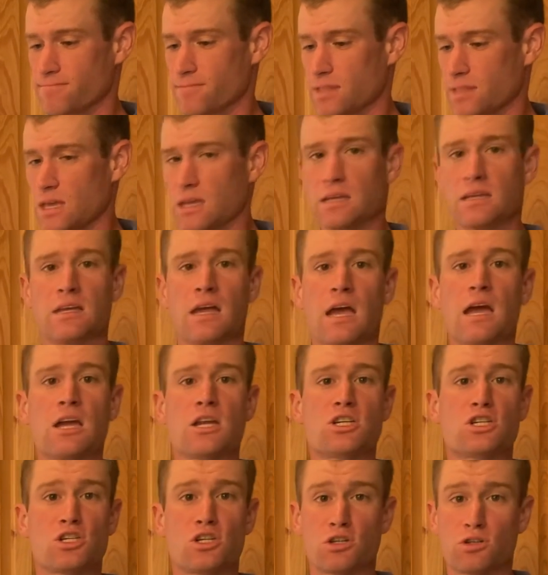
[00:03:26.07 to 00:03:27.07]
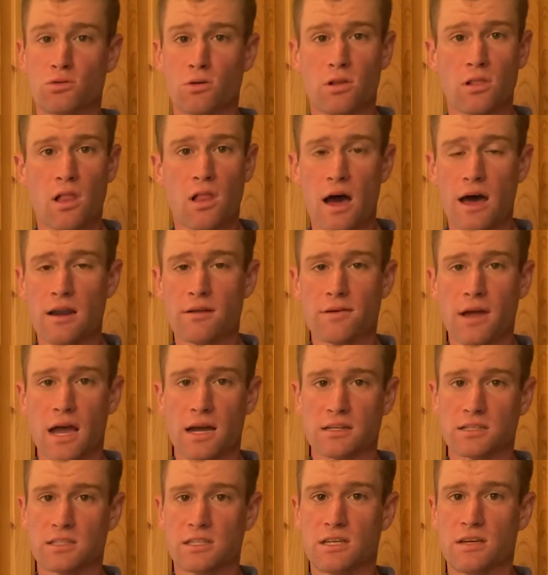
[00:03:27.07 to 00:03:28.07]
engaged into a lot of
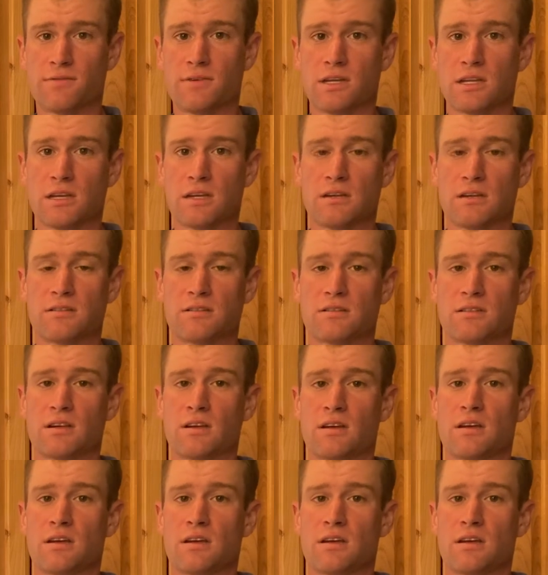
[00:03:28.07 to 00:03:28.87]
activities,